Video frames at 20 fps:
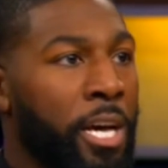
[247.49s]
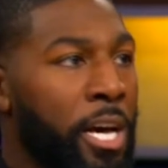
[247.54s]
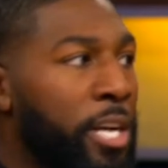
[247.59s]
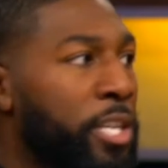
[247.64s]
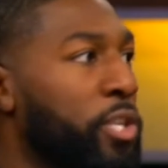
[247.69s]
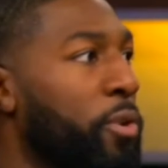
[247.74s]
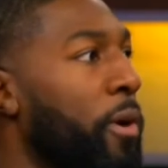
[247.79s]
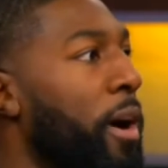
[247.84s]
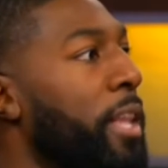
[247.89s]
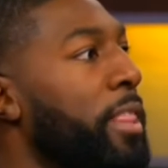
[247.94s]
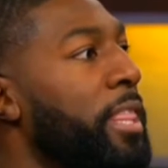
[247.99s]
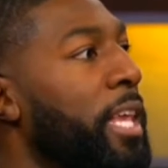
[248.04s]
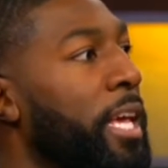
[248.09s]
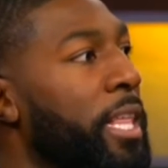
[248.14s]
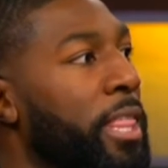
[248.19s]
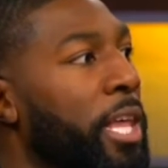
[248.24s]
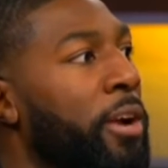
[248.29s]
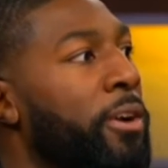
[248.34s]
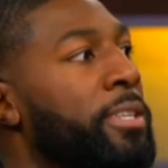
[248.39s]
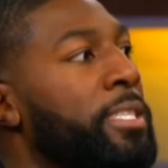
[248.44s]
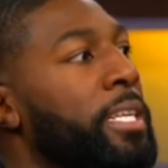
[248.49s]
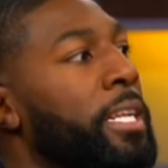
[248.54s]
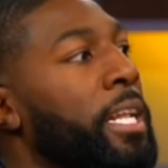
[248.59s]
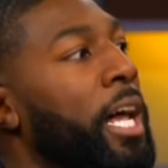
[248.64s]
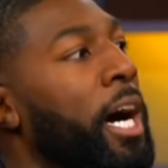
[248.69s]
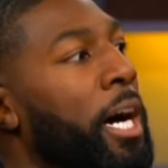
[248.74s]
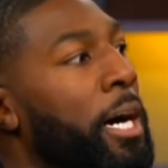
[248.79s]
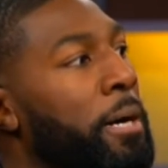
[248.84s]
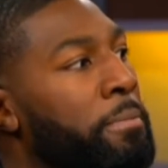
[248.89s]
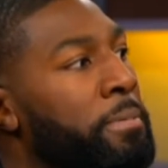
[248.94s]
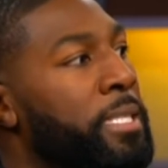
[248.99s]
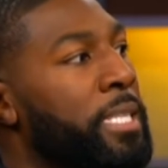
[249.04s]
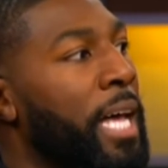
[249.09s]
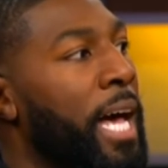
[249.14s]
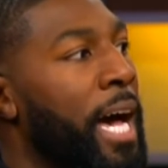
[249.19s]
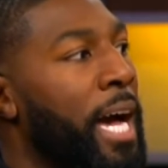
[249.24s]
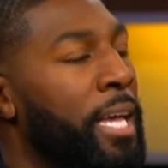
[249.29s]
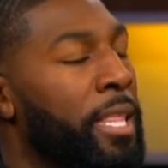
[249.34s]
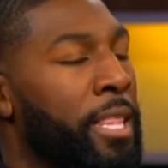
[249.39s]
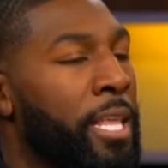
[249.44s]
So I think there is an
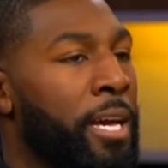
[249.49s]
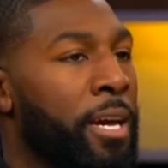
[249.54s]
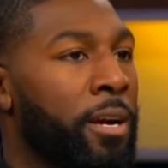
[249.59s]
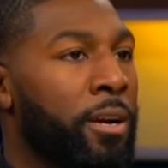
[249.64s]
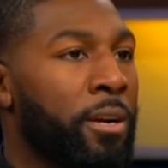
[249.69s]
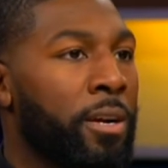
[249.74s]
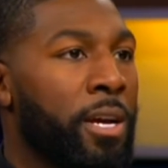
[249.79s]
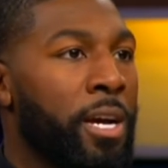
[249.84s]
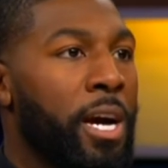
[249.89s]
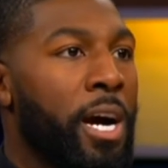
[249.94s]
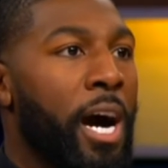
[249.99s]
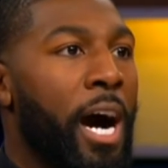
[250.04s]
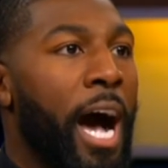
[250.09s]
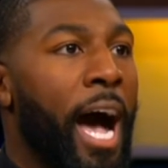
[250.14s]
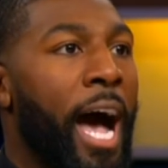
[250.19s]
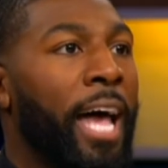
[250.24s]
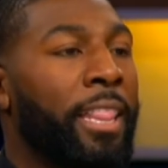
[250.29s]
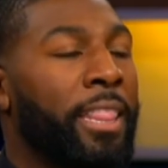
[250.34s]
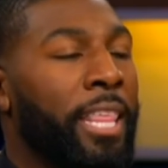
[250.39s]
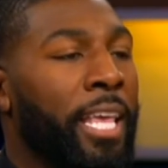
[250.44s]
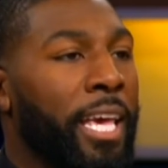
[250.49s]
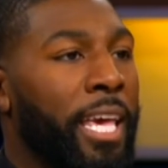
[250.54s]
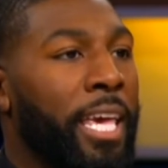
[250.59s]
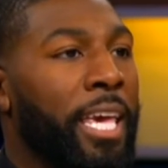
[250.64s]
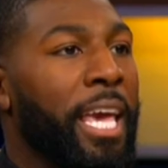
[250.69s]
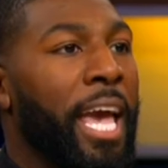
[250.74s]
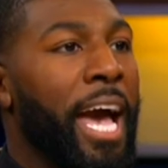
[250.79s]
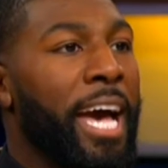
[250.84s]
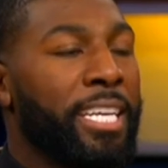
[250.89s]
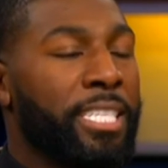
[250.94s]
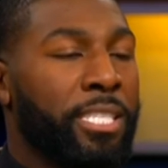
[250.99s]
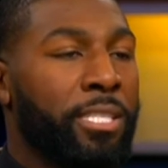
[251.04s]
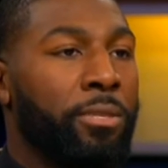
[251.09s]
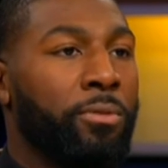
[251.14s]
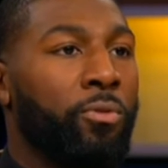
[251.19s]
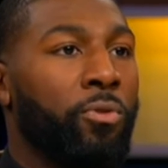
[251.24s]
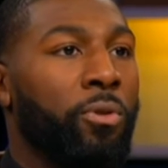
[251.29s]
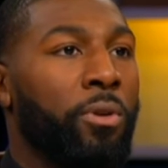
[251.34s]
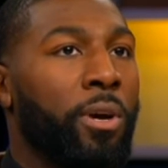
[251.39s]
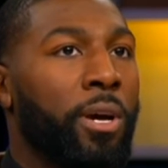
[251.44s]
upside there. I think he has
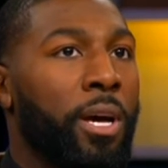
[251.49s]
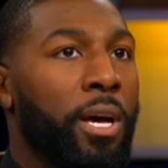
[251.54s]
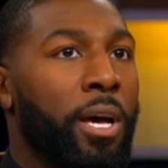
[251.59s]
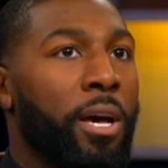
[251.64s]
to